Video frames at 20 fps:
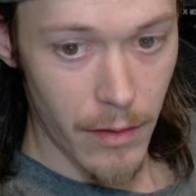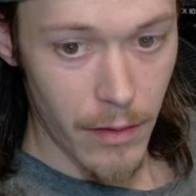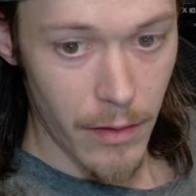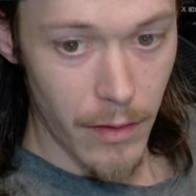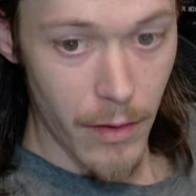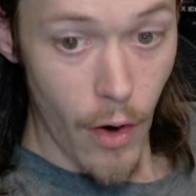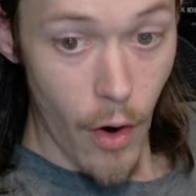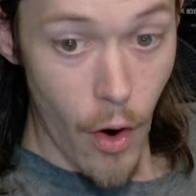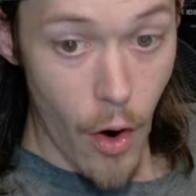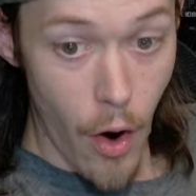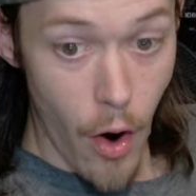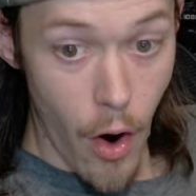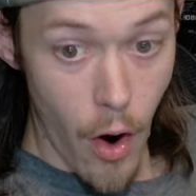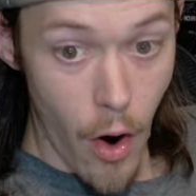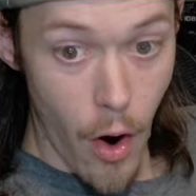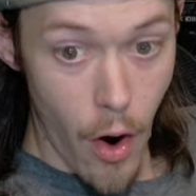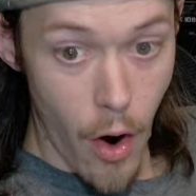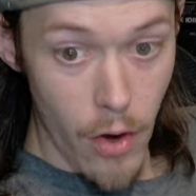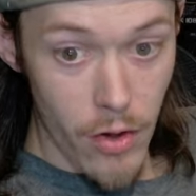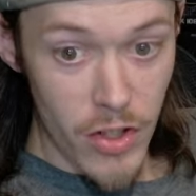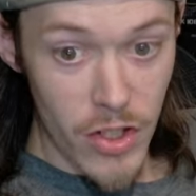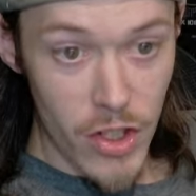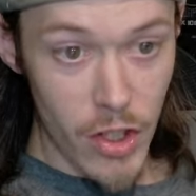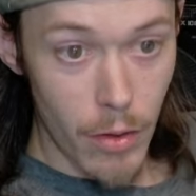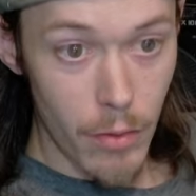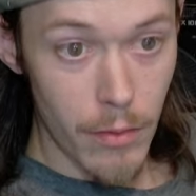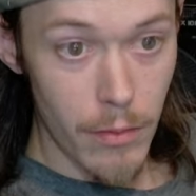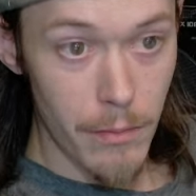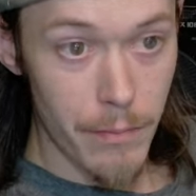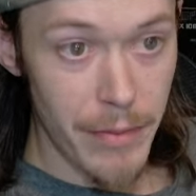Oh,
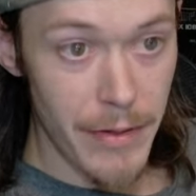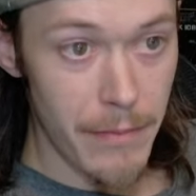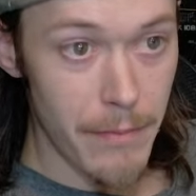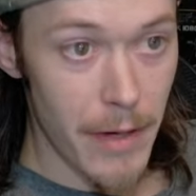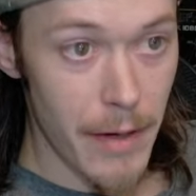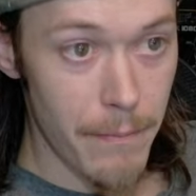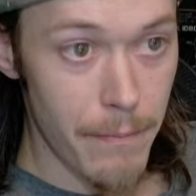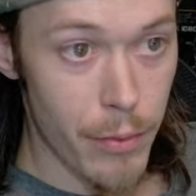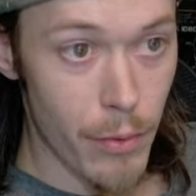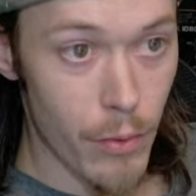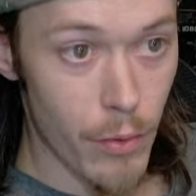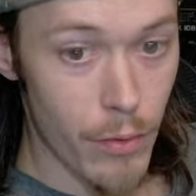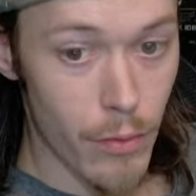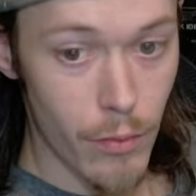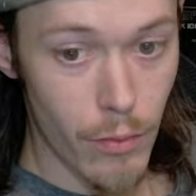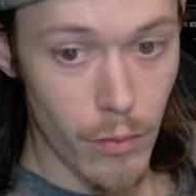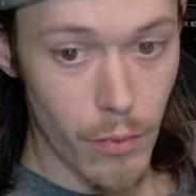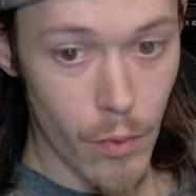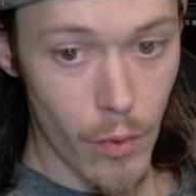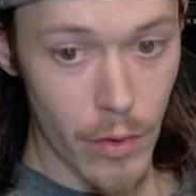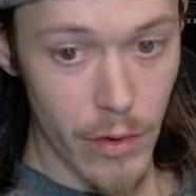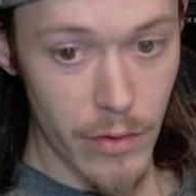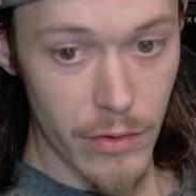someone beat my Port Royal